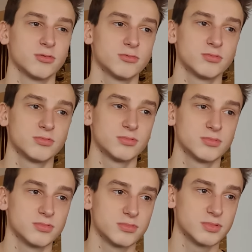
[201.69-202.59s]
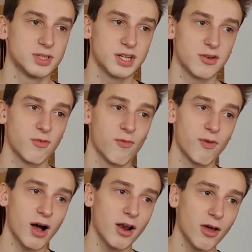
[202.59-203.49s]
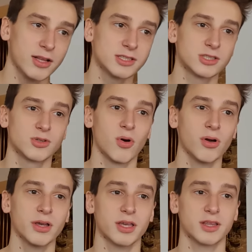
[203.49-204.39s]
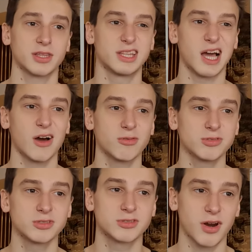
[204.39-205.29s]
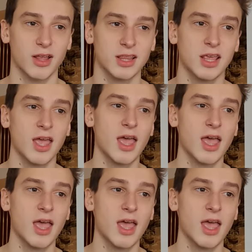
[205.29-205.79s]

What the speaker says: undervalued stock in downtrend